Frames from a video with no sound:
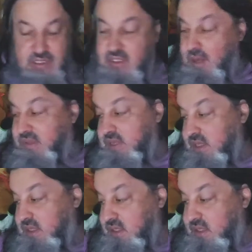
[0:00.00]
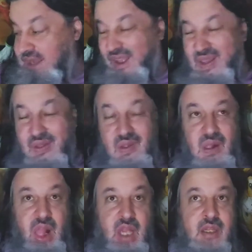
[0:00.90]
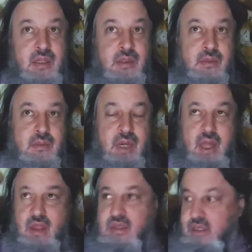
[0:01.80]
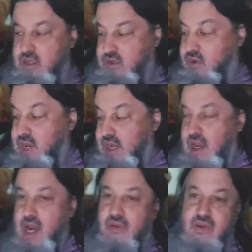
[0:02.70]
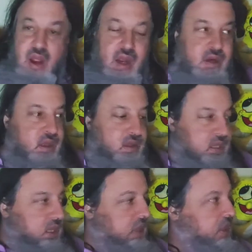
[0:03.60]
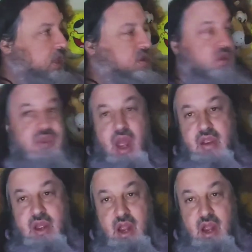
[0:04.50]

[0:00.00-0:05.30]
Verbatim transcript: In some senses, but in other senses, you may not have conquered the things you thought you